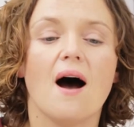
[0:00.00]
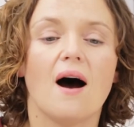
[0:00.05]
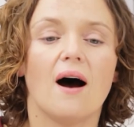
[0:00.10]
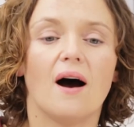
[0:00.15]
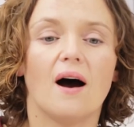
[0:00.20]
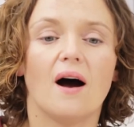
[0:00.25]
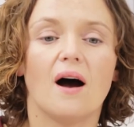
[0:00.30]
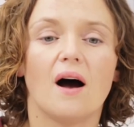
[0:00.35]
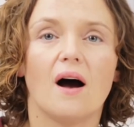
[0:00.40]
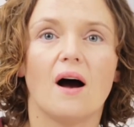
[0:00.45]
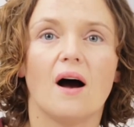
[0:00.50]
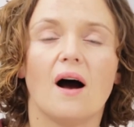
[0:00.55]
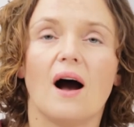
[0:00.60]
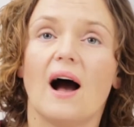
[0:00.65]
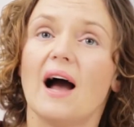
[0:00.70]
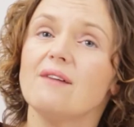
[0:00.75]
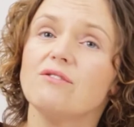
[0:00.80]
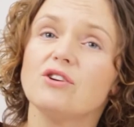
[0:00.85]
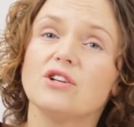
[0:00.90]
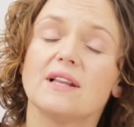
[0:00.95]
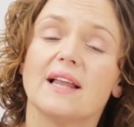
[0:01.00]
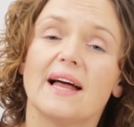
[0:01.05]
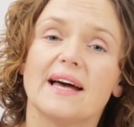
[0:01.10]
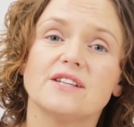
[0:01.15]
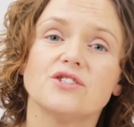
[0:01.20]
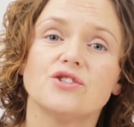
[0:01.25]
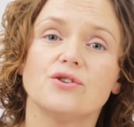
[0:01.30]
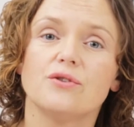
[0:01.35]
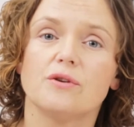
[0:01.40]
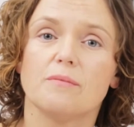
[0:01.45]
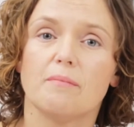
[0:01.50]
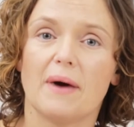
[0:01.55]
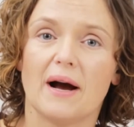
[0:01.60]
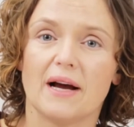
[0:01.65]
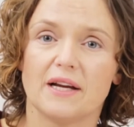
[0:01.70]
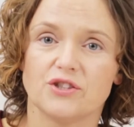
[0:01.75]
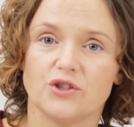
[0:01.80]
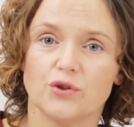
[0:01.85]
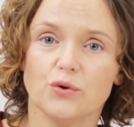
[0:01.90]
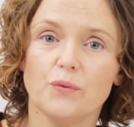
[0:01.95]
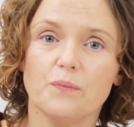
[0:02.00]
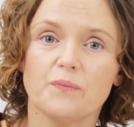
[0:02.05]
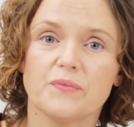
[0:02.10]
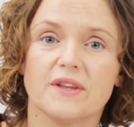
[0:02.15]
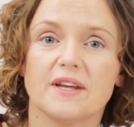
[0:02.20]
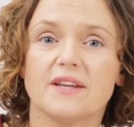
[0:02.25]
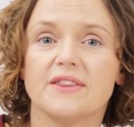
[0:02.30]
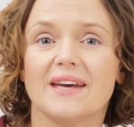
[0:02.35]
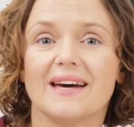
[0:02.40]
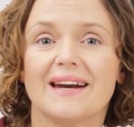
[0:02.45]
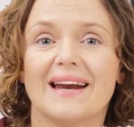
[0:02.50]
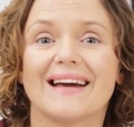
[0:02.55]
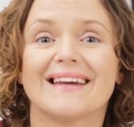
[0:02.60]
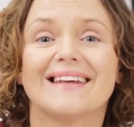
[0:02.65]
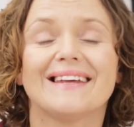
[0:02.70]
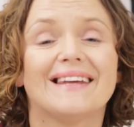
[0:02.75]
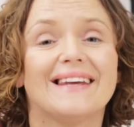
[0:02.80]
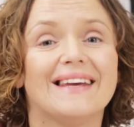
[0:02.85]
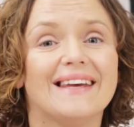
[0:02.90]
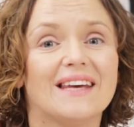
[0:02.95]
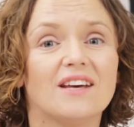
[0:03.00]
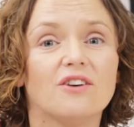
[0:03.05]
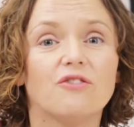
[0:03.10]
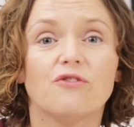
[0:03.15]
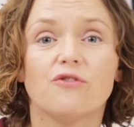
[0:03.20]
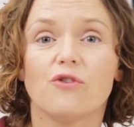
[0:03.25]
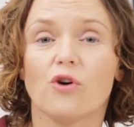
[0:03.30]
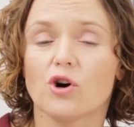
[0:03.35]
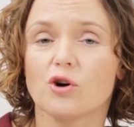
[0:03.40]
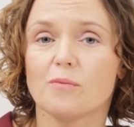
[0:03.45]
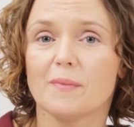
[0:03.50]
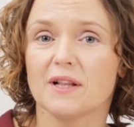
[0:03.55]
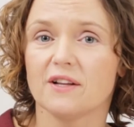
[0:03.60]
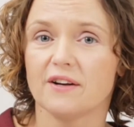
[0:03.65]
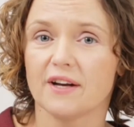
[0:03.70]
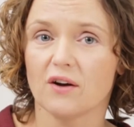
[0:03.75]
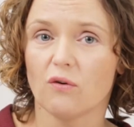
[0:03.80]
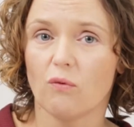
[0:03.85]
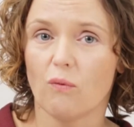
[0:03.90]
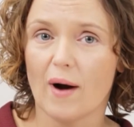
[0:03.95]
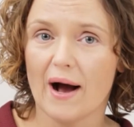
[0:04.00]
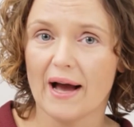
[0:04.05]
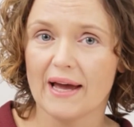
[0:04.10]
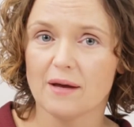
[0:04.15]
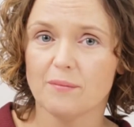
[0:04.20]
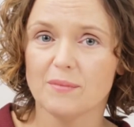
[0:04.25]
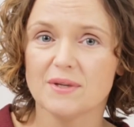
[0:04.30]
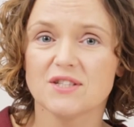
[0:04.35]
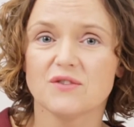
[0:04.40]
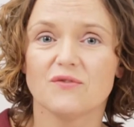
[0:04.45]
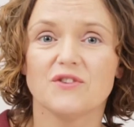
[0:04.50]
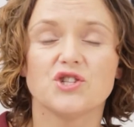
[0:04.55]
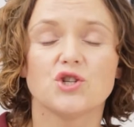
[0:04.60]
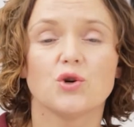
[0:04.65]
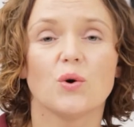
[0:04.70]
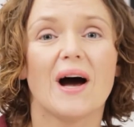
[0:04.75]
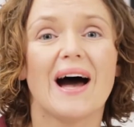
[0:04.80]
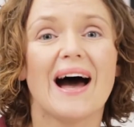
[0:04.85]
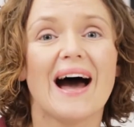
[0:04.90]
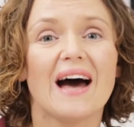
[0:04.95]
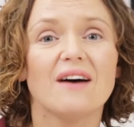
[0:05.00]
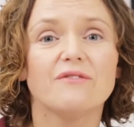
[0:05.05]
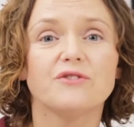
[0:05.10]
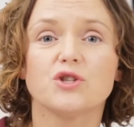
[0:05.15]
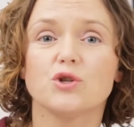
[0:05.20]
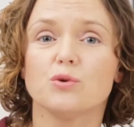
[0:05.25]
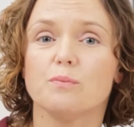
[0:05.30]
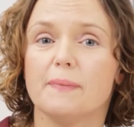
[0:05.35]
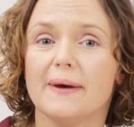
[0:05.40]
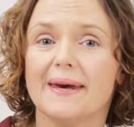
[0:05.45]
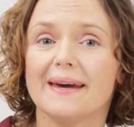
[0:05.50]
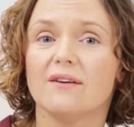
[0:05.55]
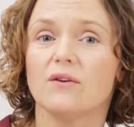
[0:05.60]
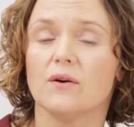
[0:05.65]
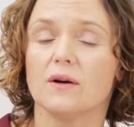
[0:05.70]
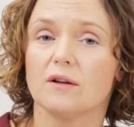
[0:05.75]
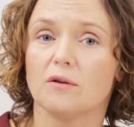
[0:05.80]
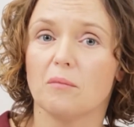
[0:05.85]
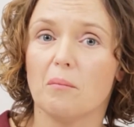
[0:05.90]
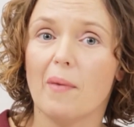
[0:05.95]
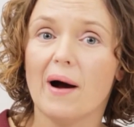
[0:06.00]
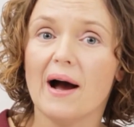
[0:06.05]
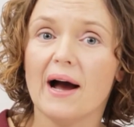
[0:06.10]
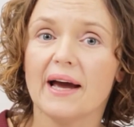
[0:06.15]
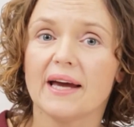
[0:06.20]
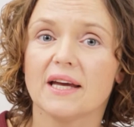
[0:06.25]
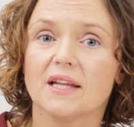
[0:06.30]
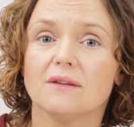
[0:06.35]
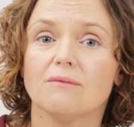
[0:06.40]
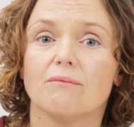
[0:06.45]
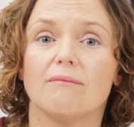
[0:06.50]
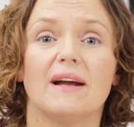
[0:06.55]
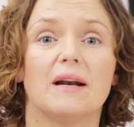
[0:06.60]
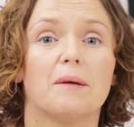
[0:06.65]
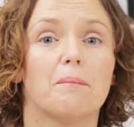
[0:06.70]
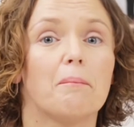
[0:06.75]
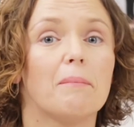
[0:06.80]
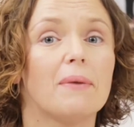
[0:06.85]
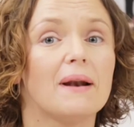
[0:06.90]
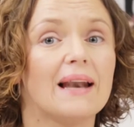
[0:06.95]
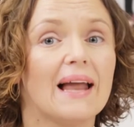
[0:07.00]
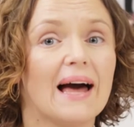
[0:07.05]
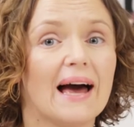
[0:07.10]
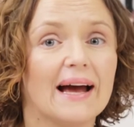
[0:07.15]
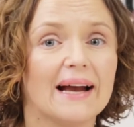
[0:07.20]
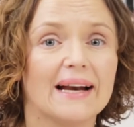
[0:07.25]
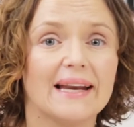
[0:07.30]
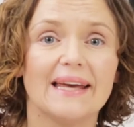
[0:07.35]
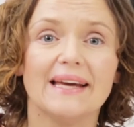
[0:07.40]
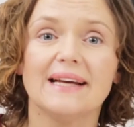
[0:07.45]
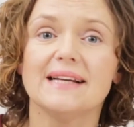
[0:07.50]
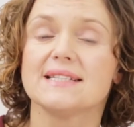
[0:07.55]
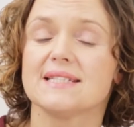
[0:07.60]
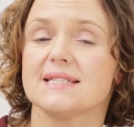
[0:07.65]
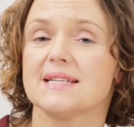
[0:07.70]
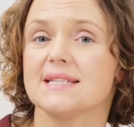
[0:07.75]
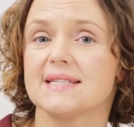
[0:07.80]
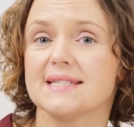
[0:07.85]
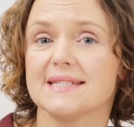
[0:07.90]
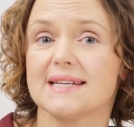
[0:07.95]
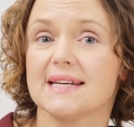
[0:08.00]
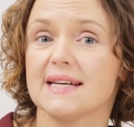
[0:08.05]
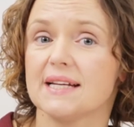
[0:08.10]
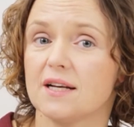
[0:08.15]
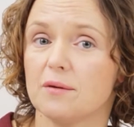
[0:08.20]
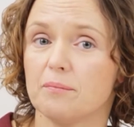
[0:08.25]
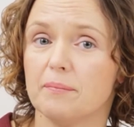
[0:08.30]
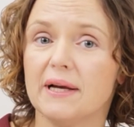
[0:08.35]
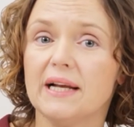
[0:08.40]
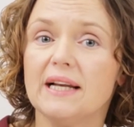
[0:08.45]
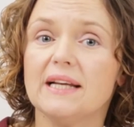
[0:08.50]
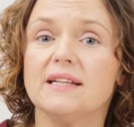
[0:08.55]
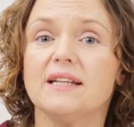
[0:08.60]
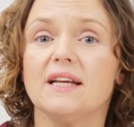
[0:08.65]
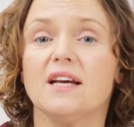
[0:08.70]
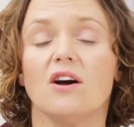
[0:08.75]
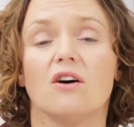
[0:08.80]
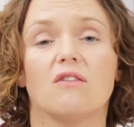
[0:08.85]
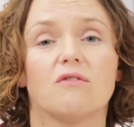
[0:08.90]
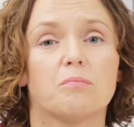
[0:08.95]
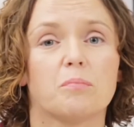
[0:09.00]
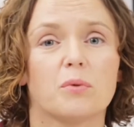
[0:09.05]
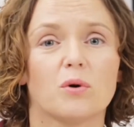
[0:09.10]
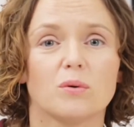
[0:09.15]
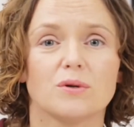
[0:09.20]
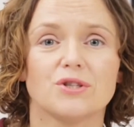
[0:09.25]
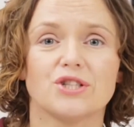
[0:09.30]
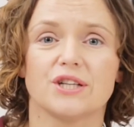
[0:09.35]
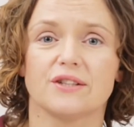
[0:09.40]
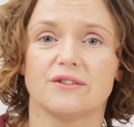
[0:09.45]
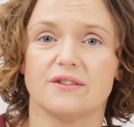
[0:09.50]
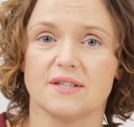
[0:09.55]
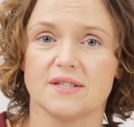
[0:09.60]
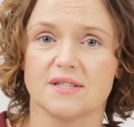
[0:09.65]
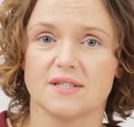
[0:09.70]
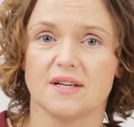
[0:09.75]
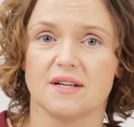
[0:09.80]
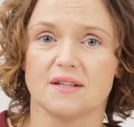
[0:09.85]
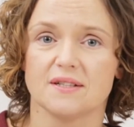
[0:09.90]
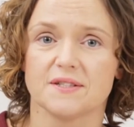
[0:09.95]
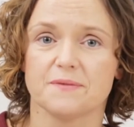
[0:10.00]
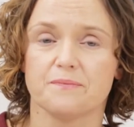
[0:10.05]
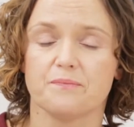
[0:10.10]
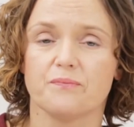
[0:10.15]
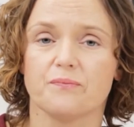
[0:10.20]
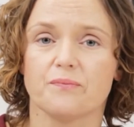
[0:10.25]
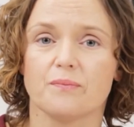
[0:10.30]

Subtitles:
I would like to remind you that there are key formal requirements which you have to bear in mind when planning sustainability of project results.